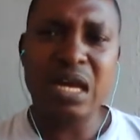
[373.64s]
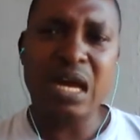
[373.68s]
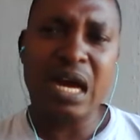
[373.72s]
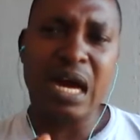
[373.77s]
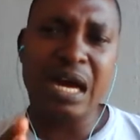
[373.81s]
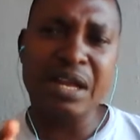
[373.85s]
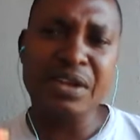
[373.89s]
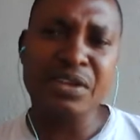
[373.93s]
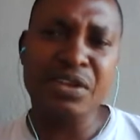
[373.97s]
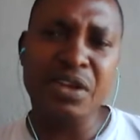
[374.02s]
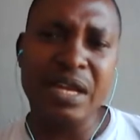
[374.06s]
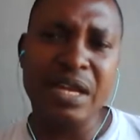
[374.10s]

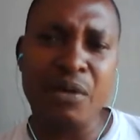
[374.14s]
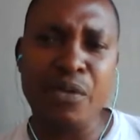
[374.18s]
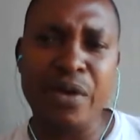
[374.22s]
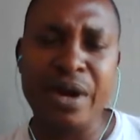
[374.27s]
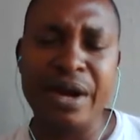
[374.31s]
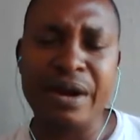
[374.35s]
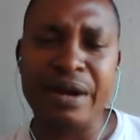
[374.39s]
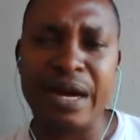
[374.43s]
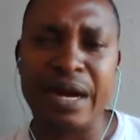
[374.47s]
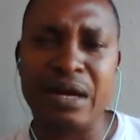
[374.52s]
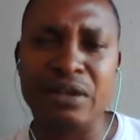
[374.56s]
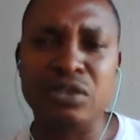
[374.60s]
And the other way
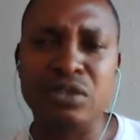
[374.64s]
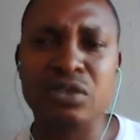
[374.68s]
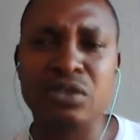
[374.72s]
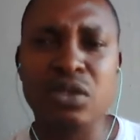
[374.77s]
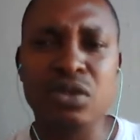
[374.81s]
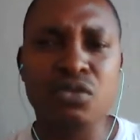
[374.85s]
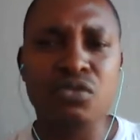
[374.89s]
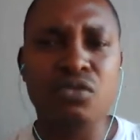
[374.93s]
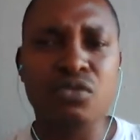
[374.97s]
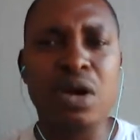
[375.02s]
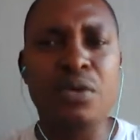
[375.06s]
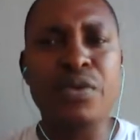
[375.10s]
around,
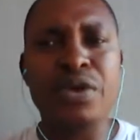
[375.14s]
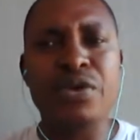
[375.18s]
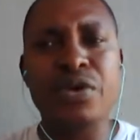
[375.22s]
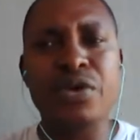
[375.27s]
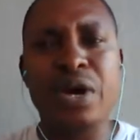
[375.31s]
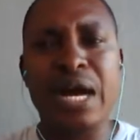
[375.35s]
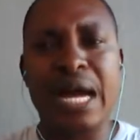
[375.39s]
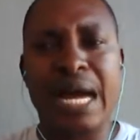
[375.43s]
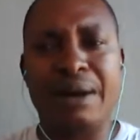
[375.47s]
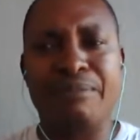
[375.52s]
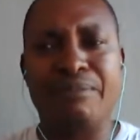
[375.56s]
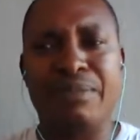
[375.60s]
when we go
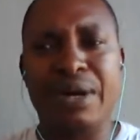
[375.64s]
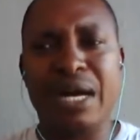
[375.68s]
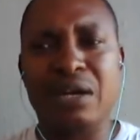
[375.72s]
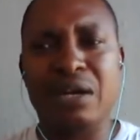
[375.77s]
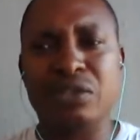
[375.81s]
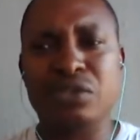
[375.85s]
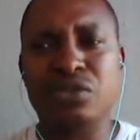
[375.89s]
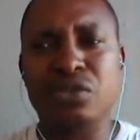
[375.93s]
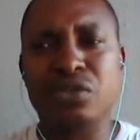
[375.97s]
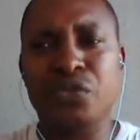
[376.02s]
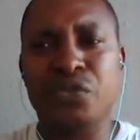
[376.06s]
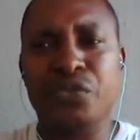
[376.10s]

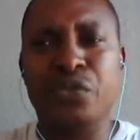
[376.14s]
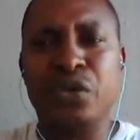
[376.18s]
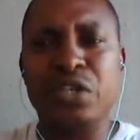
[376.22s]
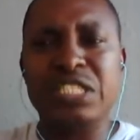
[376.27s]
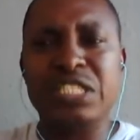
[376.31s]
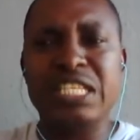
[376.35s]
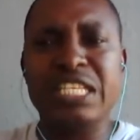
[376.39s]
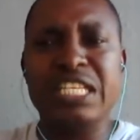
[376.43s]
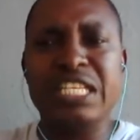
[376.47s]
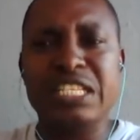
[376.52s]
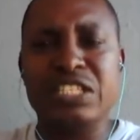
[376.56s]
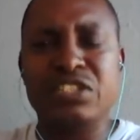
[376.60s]
about
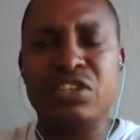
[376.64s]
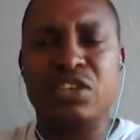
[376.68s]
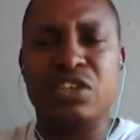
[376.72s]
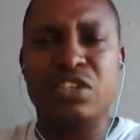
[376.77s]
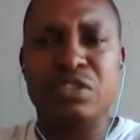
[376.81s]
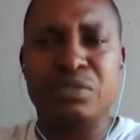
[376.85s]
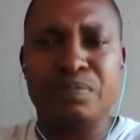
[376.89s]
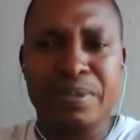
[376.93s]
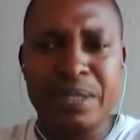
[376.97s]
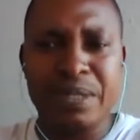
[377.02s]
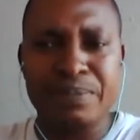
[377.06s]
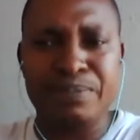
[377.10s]
forcing it
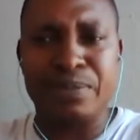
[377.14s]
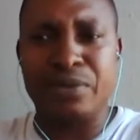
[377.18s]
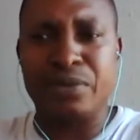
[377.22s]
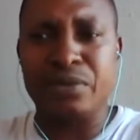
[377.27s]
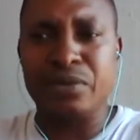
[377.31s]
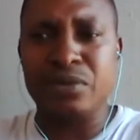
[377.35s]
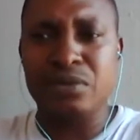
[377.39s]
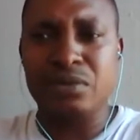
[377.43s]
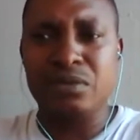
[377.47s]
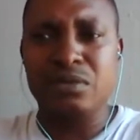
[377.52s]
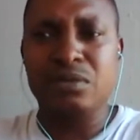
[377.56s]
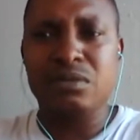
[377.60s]
on
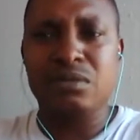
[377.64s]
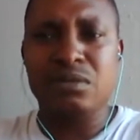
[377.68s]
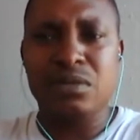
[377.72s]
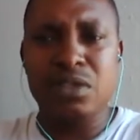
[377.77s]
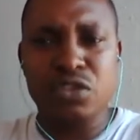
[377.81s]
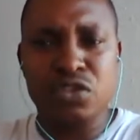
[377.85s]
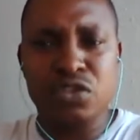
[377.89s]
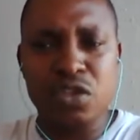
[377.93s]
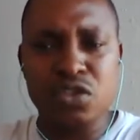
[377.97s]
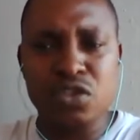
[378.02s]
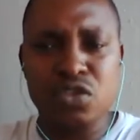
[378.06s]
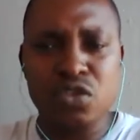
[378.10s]
people,
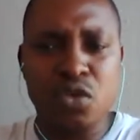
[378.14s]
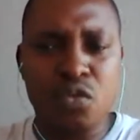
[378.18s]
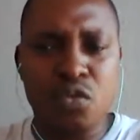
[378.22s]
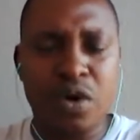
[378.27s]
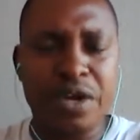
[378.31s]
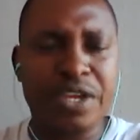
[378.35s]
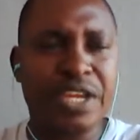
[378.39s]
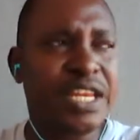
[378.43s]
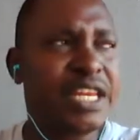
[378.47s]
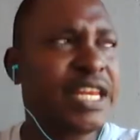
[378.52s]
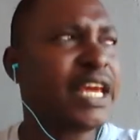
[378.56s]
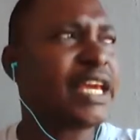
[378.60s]
it's also
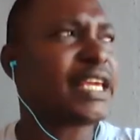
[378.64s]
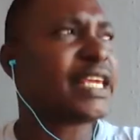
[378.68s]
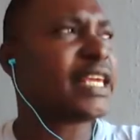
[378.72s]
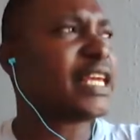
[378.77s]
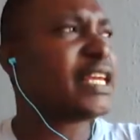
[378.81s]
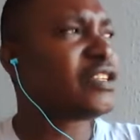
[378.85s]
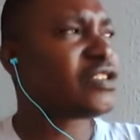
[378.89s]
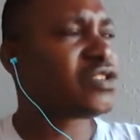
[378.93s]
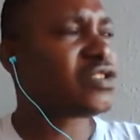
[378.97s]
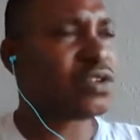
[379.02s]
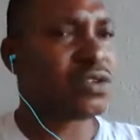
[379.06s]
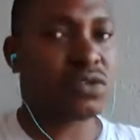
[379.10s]
working
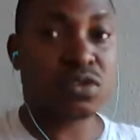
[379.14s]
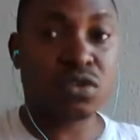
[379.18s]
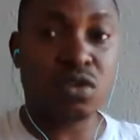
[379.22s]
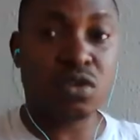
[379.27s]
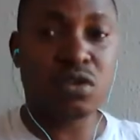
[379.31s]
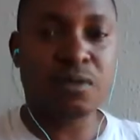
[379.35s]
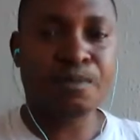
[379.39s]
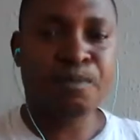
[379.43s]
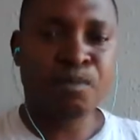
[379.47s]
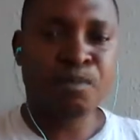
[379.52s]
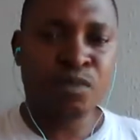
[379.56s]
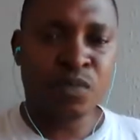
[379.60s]
against us.
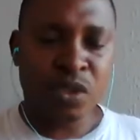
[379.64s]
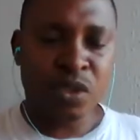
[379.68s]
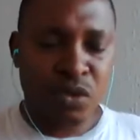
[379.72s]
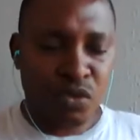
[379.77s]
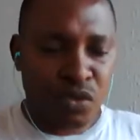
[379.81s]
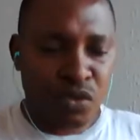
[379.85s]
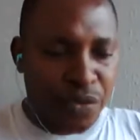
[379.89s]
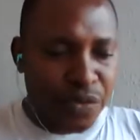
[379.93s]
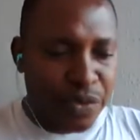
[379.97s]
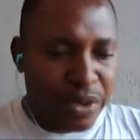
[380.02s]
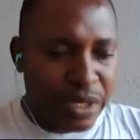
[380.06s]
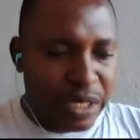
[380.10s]
So
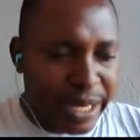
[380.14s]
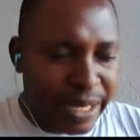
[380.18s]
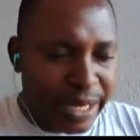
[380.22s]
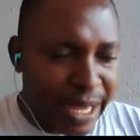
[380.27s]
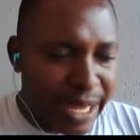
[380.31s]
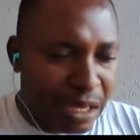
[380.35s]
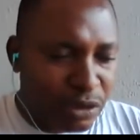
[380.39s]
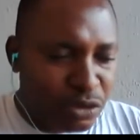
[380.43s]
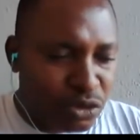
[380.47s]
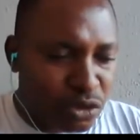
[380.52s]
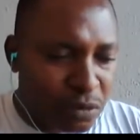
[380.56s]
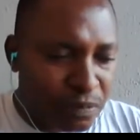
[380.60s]
when we learn
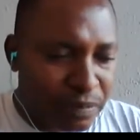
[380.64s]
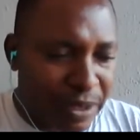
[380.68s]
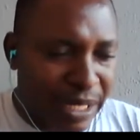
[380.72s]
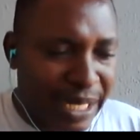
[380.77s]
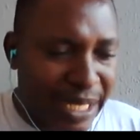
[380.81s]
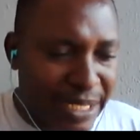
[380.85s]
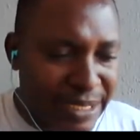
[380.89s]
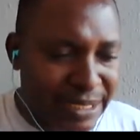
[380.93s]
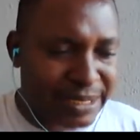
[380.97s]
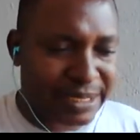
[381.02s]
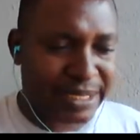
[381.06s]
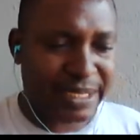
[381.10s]
how to
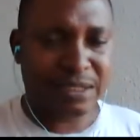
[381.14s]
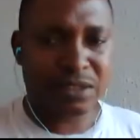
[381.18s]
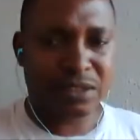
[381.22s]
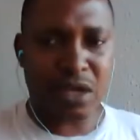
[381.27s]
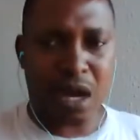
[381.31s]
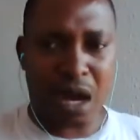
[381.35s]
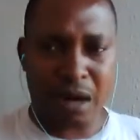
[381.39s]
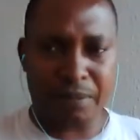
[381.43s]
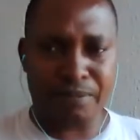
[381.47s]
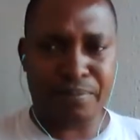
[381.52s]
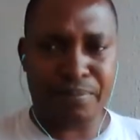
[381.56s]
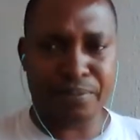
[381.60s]
balance things
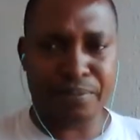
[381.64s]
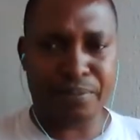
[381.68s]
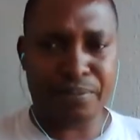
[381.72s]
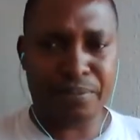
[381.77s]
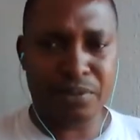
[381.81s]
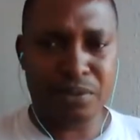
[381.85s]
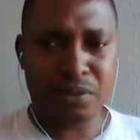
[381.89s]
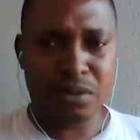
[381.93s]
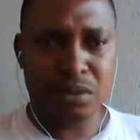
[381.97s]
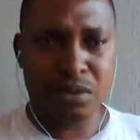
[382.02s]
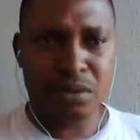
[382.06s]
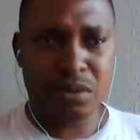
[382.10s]
up,
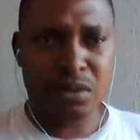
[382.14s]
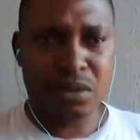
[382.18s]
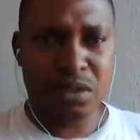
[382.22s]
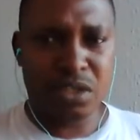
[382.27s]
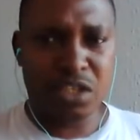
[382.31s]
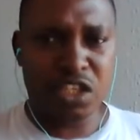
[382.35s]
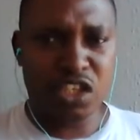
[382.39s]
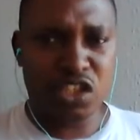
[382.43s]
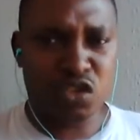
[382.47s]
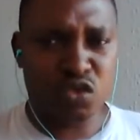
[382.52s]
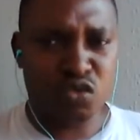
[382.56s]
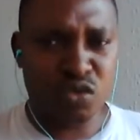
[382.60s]

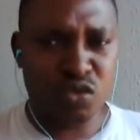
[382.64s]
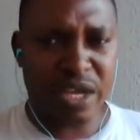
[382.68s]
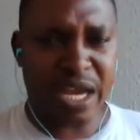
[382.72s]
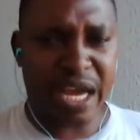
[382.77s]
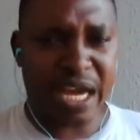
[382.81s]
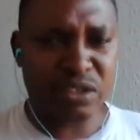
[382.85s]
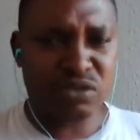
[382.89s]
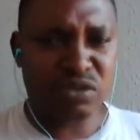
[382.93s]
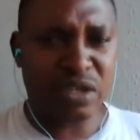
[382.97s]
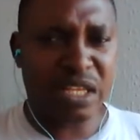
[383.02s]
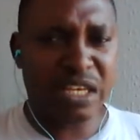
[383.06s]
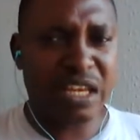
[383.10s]
it will
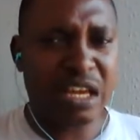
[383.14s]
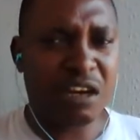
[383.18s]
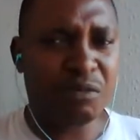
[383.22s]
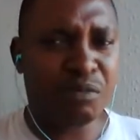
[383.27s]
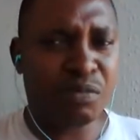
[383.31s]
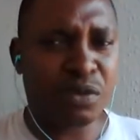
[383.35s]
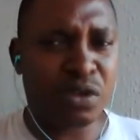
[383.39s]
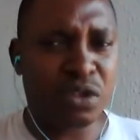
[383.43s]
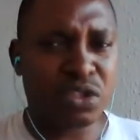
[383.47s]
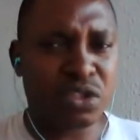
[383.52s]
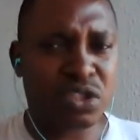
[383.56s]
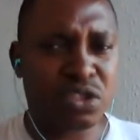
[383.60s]
actually
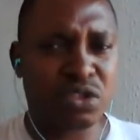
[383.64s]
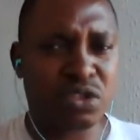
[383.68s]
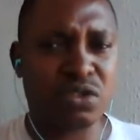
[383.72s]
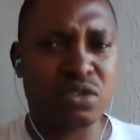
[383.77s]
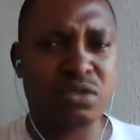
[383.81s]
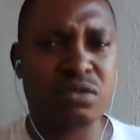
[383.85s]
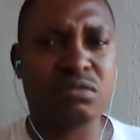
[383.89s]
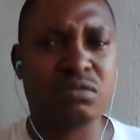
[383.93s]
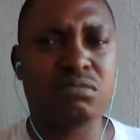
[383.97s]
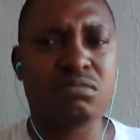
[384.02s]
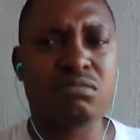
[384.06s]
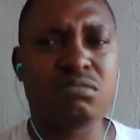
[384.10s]
help us to
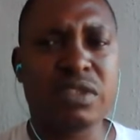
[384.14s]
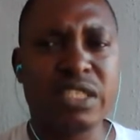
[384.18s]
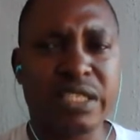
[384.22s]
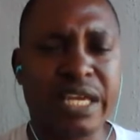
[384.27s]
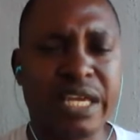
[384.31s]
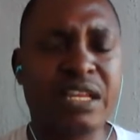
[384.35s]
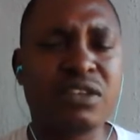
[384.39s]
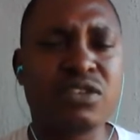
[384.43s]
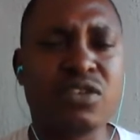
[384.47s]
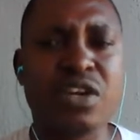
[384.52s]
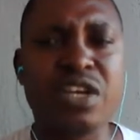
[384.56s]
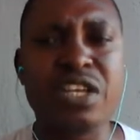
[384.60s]

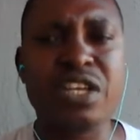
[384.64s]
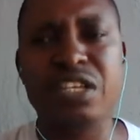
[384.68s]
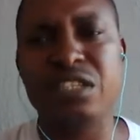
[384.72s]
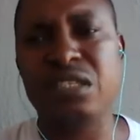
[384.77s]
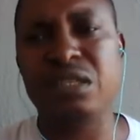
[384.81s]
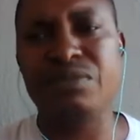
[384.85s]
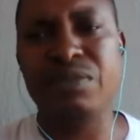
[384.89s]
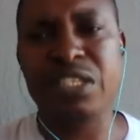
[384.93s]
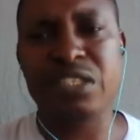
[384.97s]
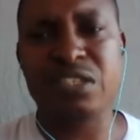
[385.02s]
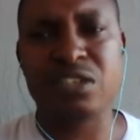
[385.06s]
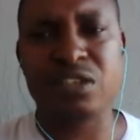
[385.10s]
get going into
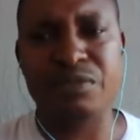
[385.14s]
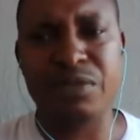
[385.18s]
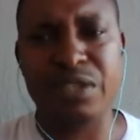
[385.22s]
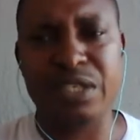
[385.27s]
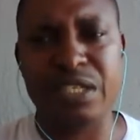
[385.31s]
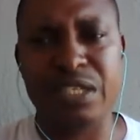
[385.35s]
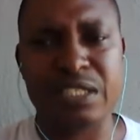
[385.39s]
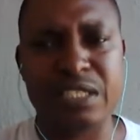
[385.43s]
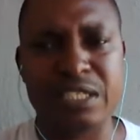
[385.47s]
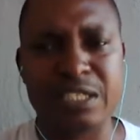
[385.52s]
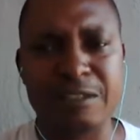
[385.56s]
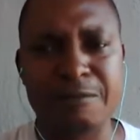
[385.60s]
this
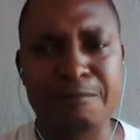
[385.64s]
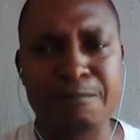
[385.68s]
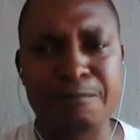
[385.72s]
community.